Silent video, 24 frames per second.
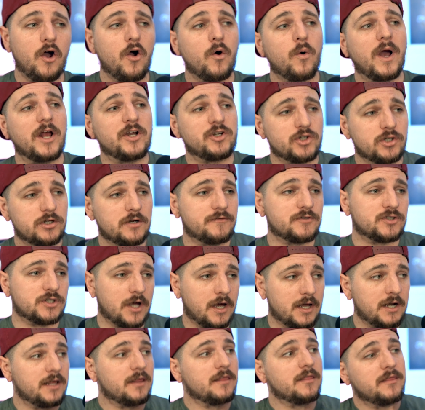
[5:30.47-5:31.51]
oh, I should have
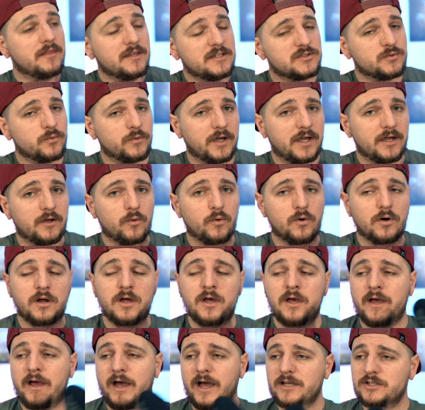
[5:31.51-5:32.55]
shot it this way, or
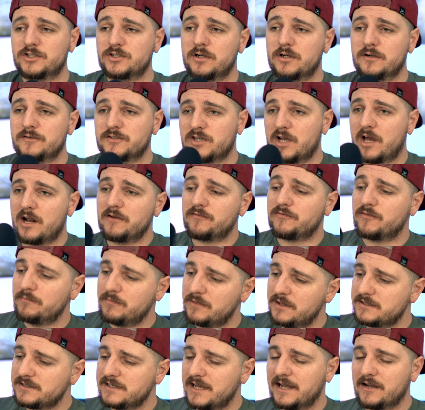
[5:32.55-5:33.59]
I should have shot it from
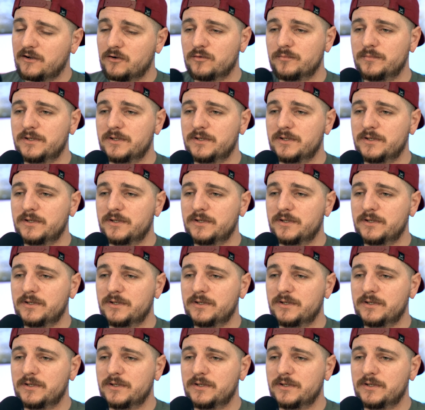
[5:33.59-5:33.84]
this angle,